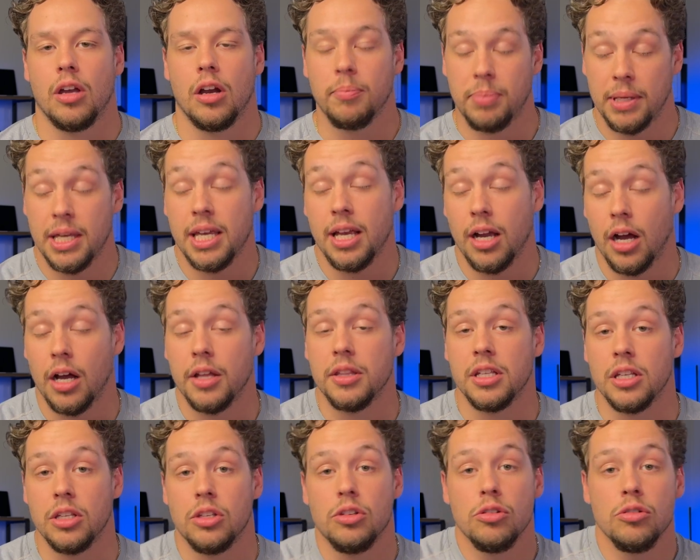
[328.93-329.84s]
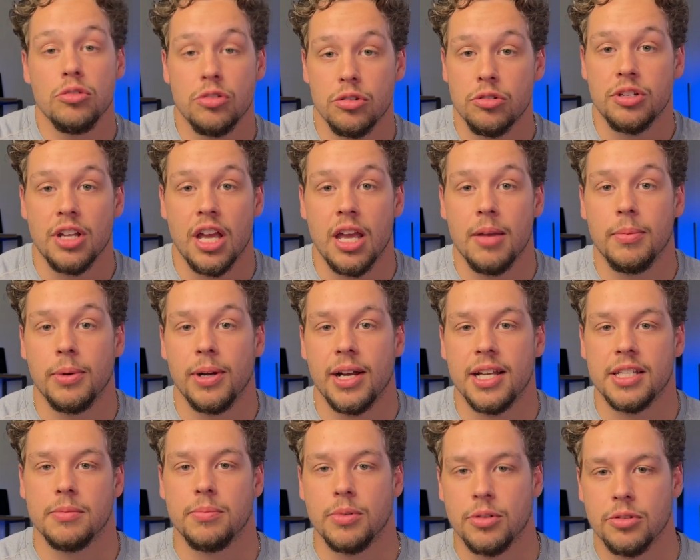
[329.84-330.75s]
being on the user table
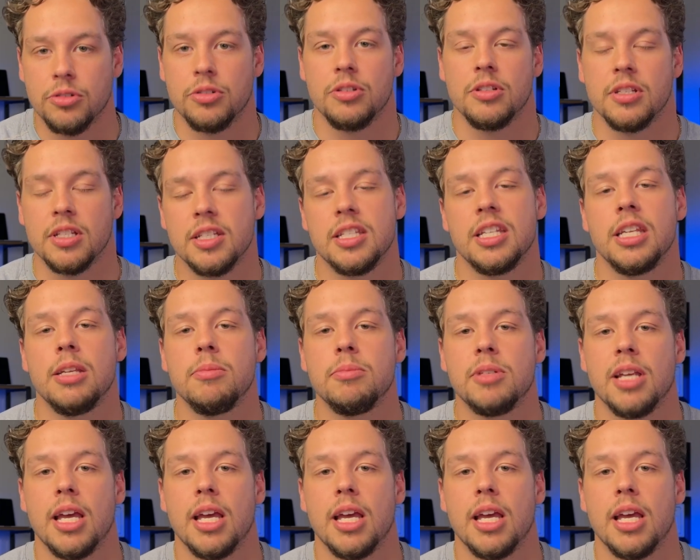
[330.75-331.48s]
as opposed to the team